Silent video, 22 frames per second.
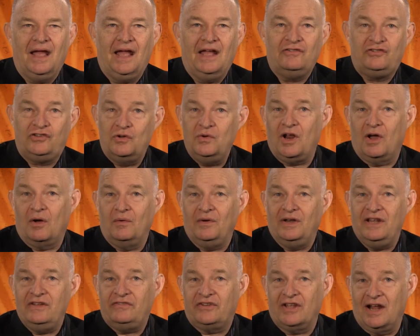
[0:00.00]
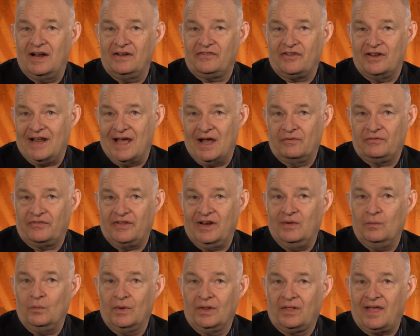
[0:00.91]
As you know, Nissan has announced
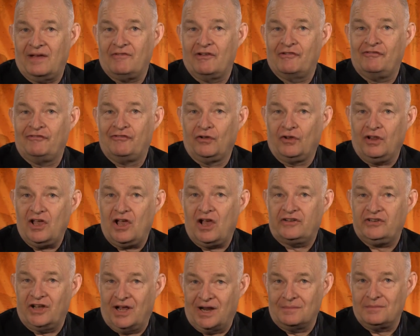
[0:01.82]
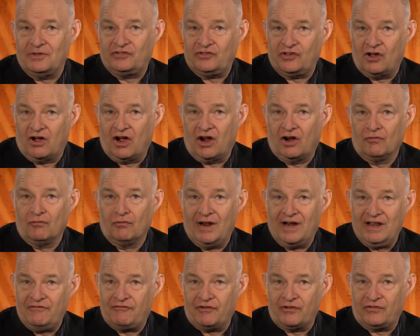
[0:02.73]
that it will have a fully autonomous car
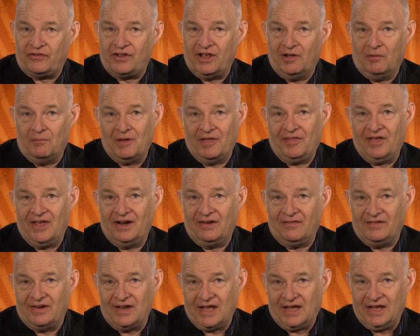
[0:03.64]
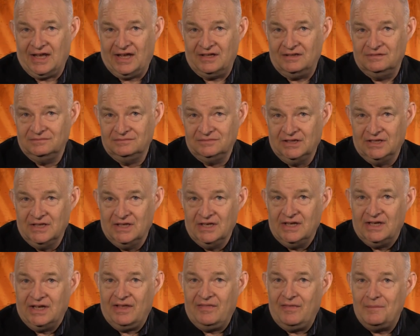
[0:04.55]
ready for sale by the end of the decade.
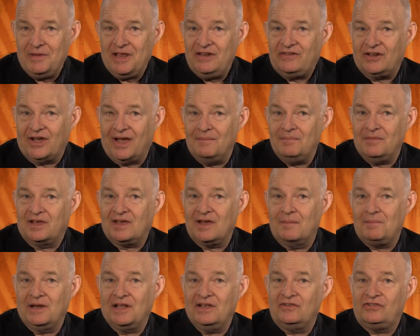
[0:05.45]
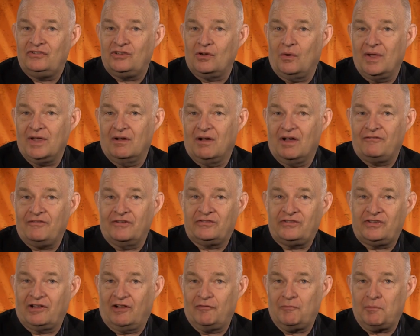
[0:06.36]
In the meantime, the company is showing off a
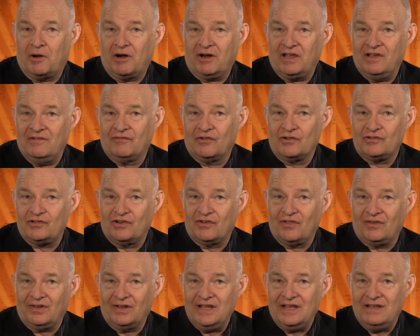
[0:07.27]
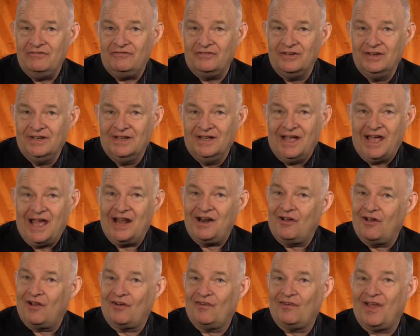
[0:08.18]
self-parking version of the LEAF,
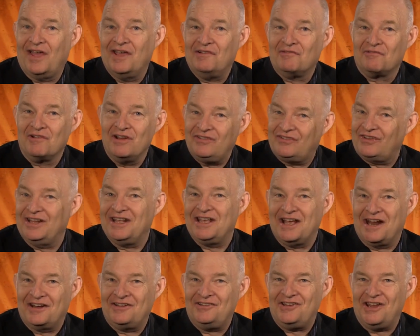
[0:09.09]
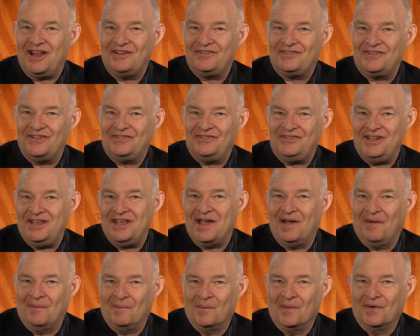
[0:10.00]
and Autoline recently got a chance to see
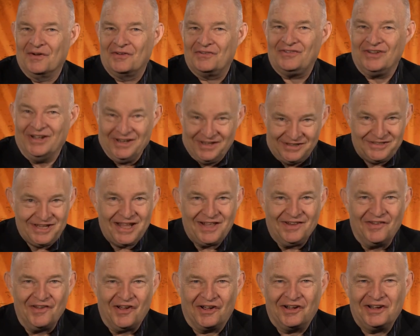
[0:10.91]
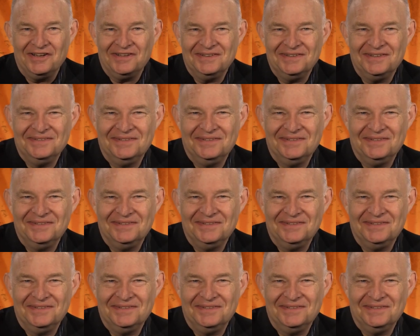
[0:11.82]
how it works. Take a look.